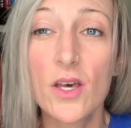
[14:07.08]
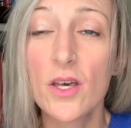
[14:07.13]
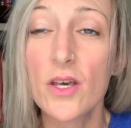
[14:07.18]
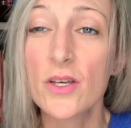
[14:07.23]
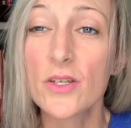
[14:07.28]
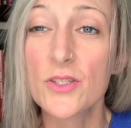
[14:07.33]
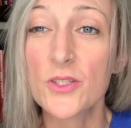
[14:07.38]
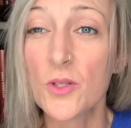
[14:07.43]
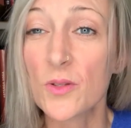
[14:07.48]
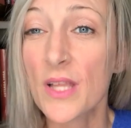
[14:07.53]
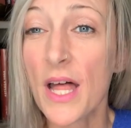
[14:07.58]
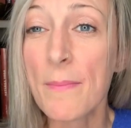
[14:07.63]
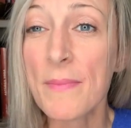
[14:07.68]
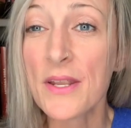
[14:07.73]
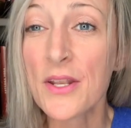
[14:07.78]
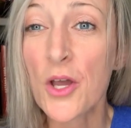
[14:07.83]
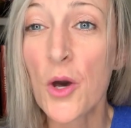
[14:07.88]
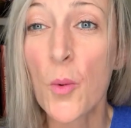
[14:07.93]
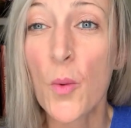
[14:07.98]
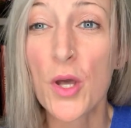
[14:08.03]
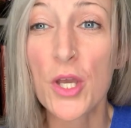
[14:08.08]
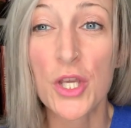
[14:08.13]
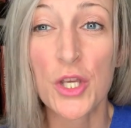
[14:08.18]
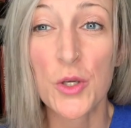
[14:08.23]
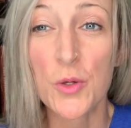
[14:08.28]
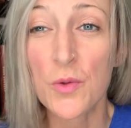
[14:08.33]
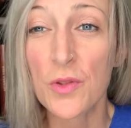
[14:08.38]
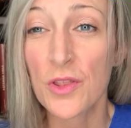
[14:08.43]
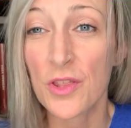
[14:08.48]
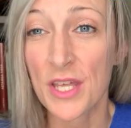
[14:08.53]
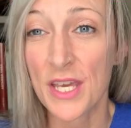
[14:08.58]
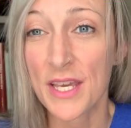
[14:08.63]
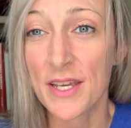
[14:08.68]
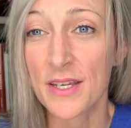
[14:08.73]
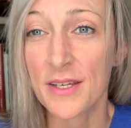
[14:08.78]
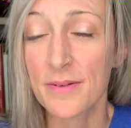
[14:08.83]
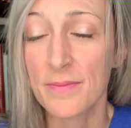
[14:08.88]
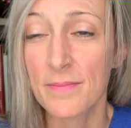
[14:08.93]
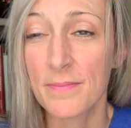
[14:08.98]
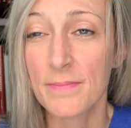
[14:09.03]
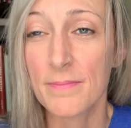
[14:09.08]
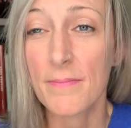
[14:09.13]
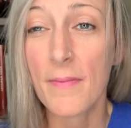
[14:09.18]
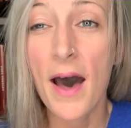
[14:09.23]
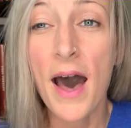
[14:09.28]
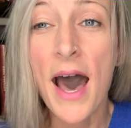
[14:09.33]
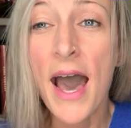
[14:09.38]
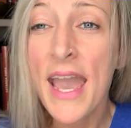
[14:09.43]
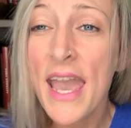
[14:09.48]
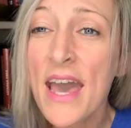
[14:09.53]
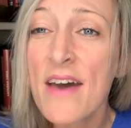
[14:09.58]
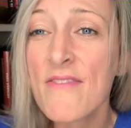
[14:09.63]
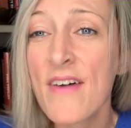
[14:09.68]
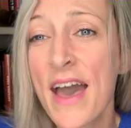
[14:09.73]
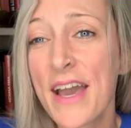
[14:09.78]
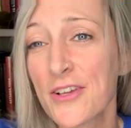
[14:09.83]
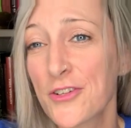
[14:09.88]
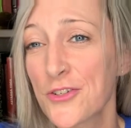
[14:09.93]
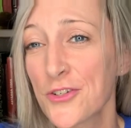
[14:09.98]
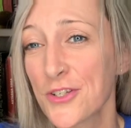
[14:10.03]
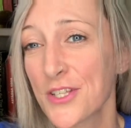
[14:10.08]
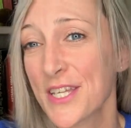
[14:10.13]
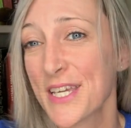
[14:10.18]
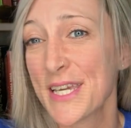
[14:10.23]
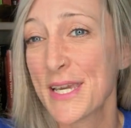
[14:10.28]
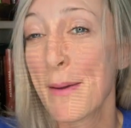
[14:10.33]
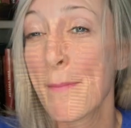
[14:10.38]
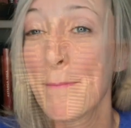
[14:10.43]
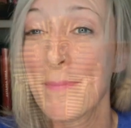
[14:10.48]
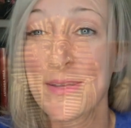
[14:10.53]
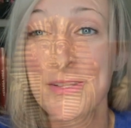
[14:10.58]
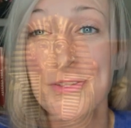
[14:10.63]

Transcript: So let me know what you think. I have actually been